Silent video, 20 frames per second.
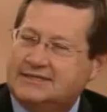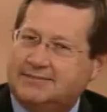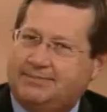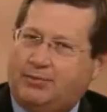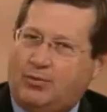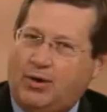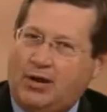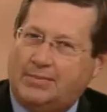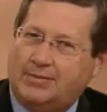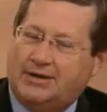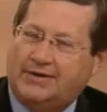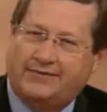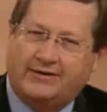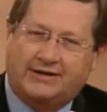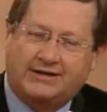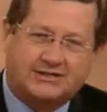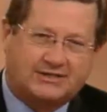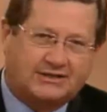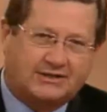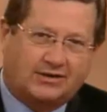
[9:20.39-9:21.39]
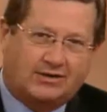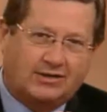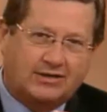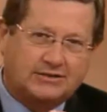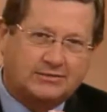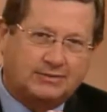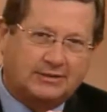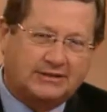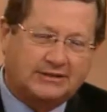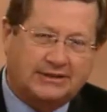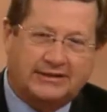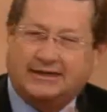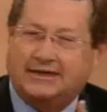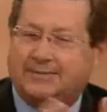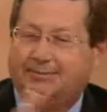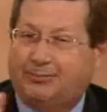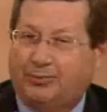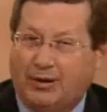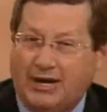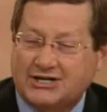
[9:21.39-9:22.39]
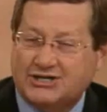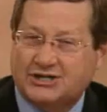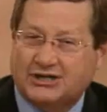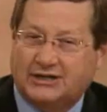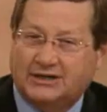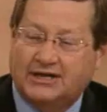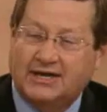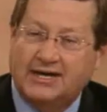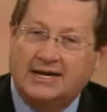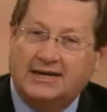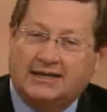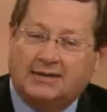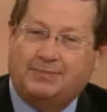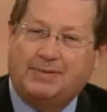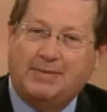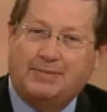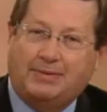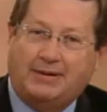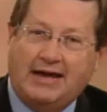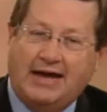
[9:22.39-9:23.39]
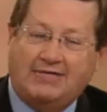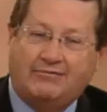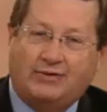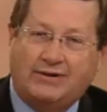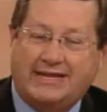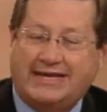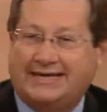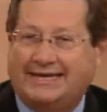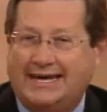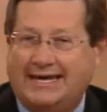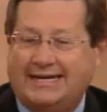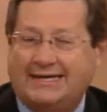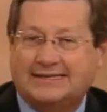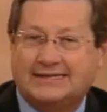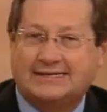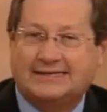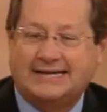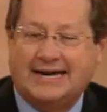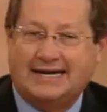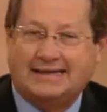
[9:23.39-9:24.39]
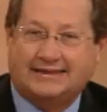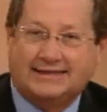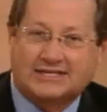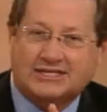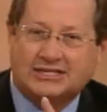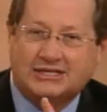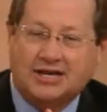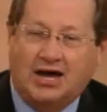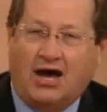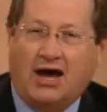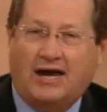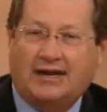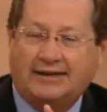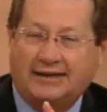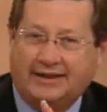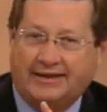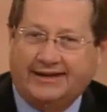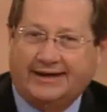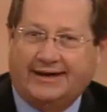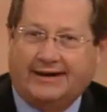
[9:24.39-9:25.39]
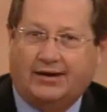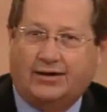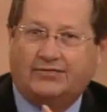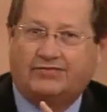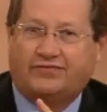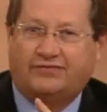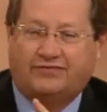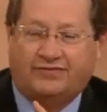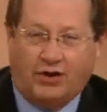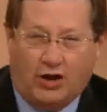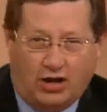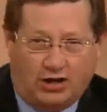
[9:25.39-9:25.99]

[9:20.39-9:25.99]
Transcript: disappointment and the discouragement and the depression that people have when they get into debt that's not their